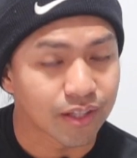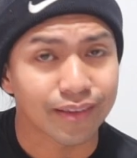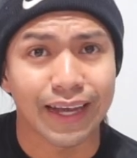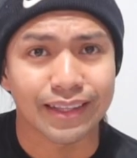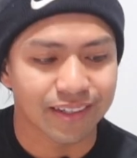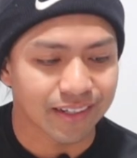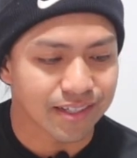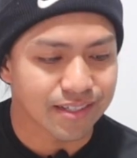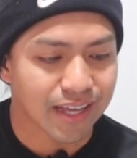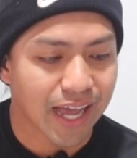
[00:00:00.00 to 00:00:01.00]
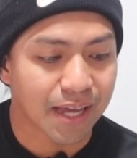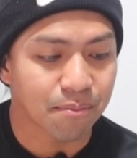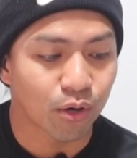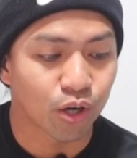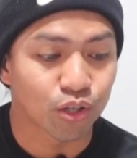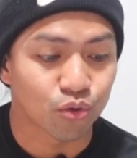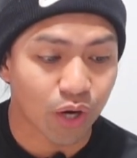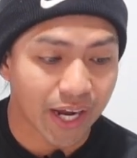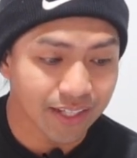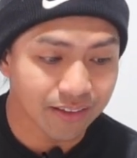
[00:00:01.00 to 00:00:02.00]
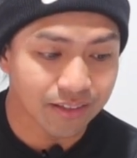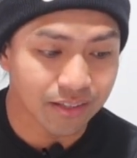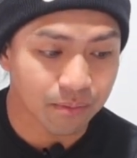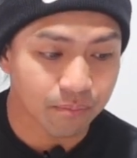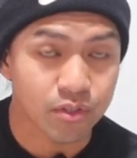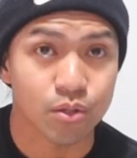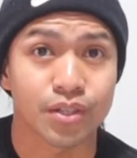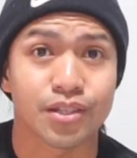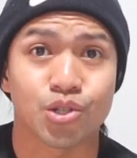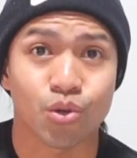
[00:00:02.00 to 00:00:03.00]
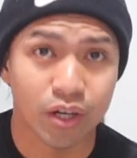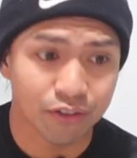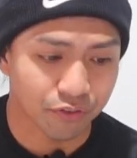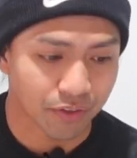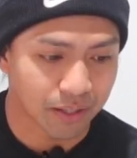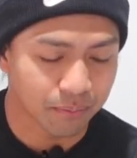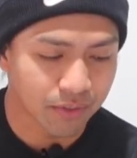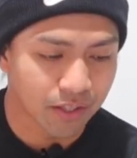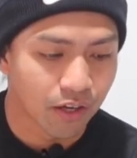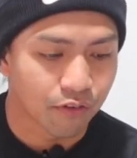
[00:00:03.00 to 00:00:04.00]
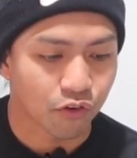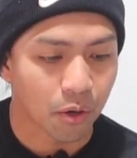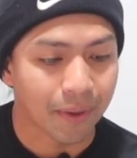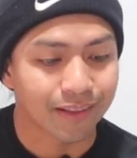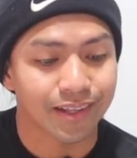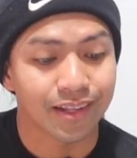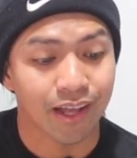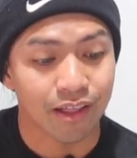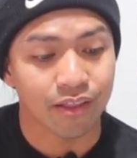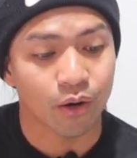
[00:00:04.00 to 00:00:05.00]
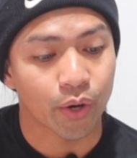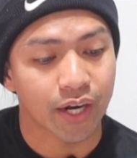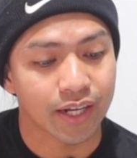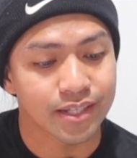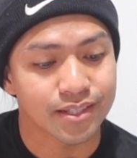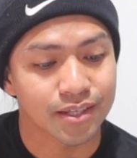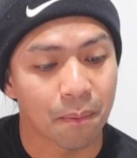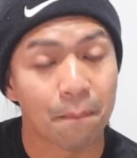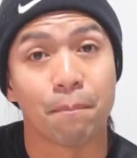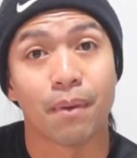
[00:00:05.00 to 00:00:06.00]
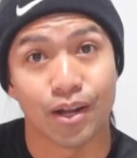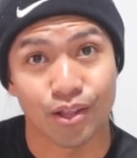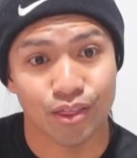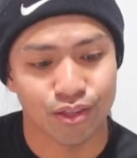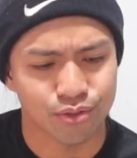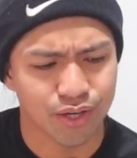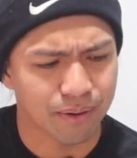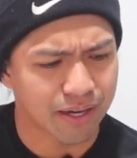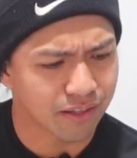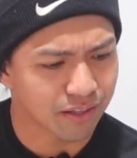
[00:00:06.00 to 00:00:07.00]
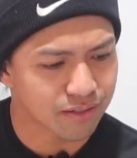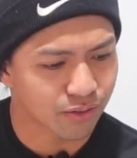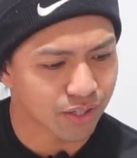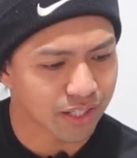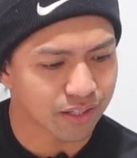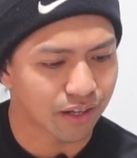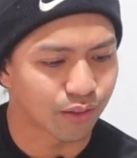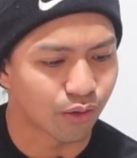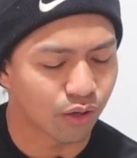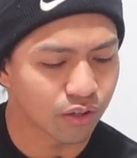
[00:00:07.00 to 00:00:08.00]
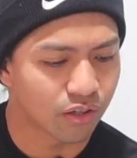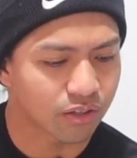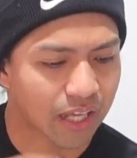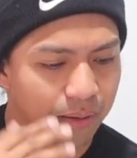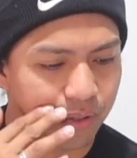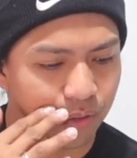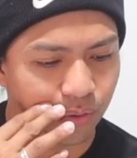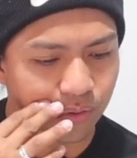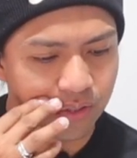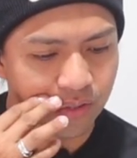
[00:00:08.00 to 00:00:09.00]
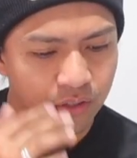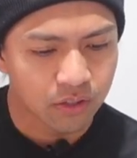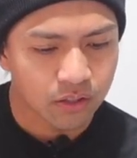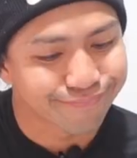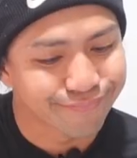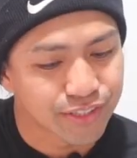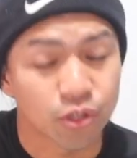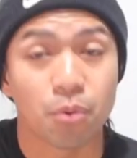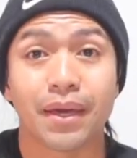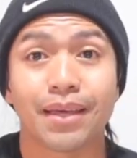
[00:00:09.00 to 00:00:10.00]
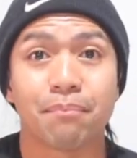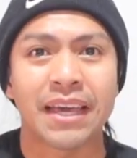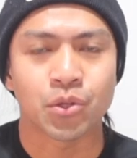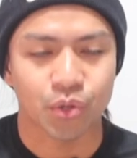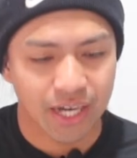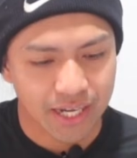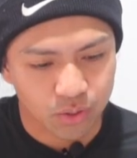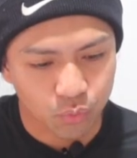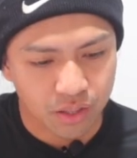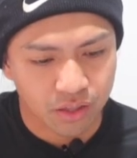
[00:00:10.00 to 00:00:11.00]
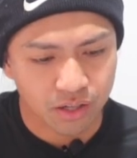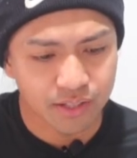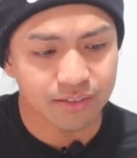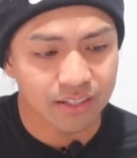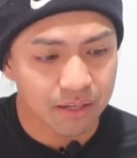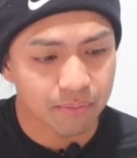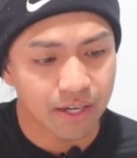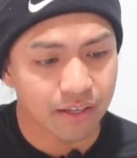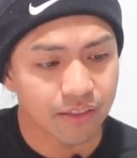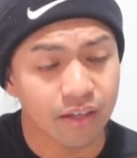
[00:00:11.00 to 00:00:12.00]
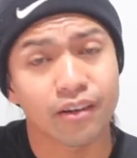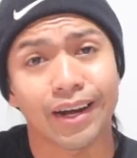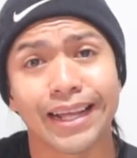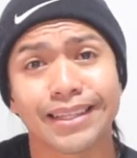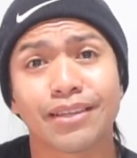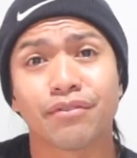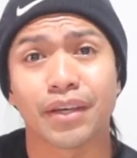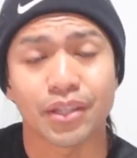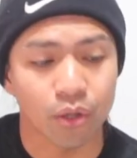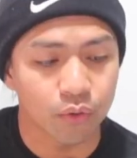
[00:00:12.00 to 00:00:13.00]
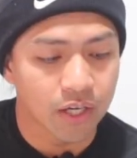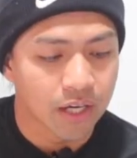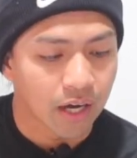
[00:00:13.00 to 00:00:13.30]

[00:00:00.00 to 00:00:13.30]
the title is I'm All Right. So it's a short film for Mental Health Awareness Month. So yeah, I think it's already a long time ago. So Tha Nge Chin with her team, I think, created a video